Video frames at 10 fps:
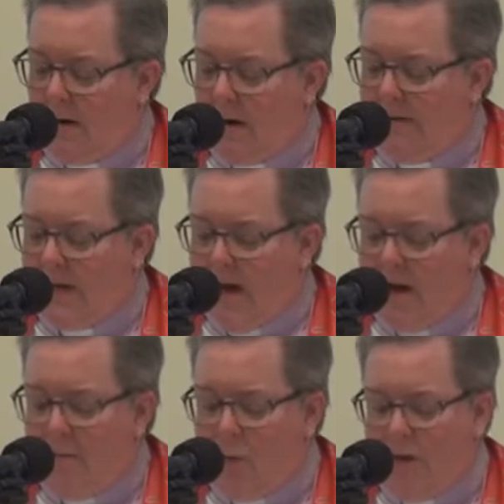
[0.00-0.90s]
have
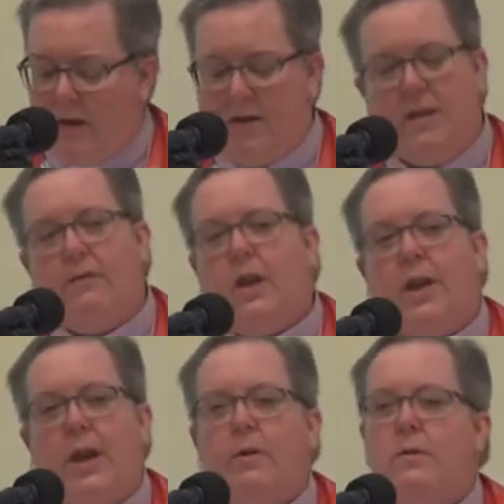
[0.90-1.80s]
taken more than
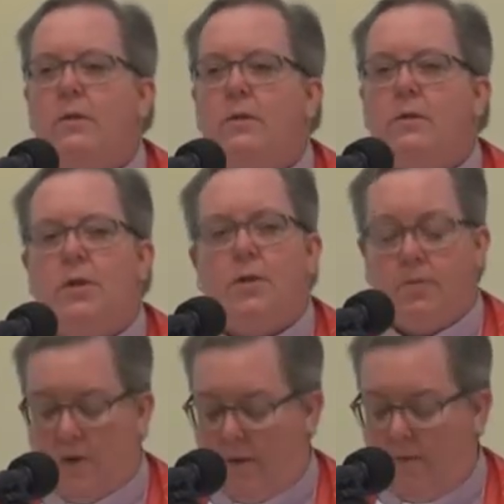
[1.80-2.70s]
7,000
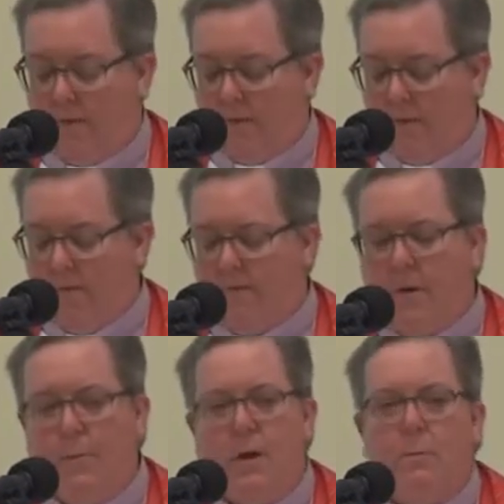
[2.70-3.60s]
children
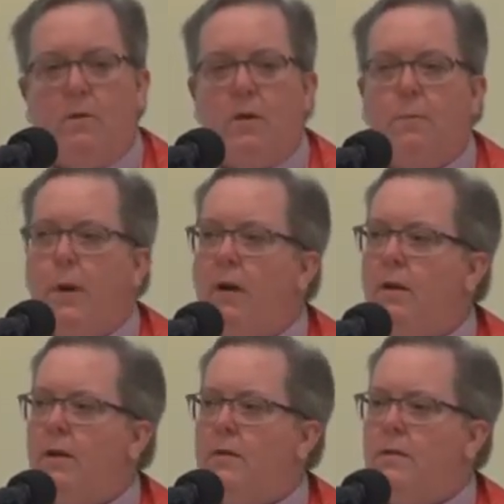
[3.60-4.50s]
from immigrant
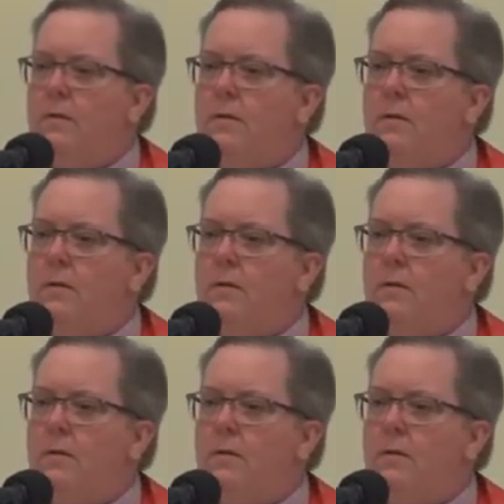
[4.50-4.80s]
parents.